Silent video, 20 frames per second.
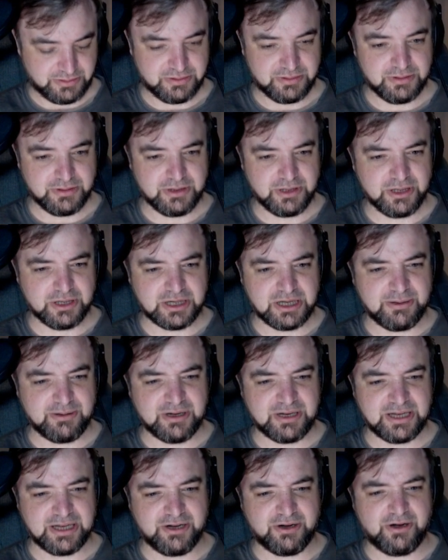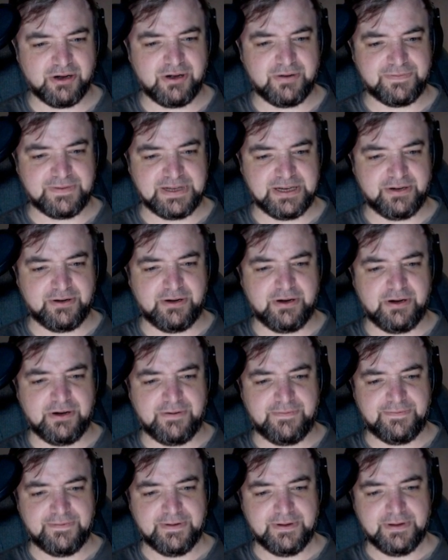Oh, come on, get off, get off.
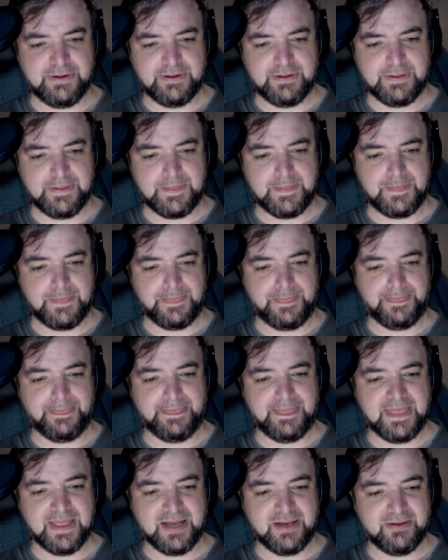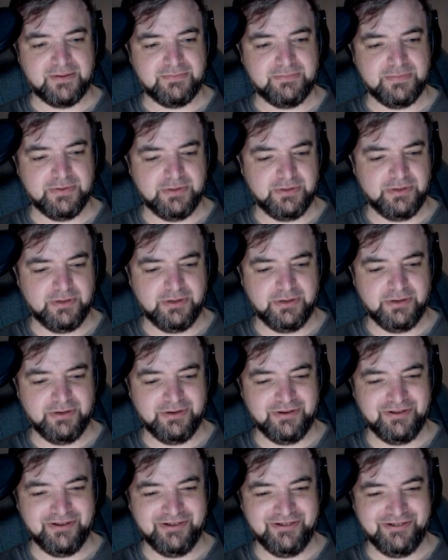
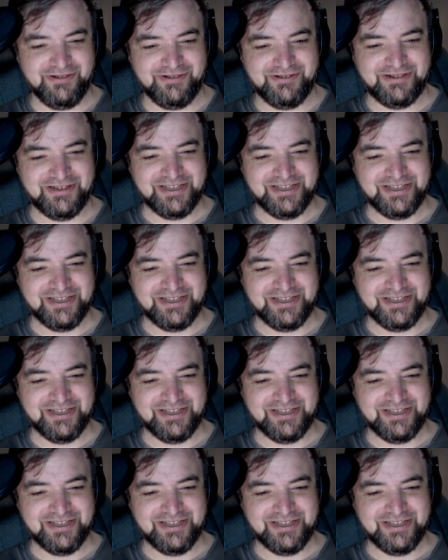Woo-hoo.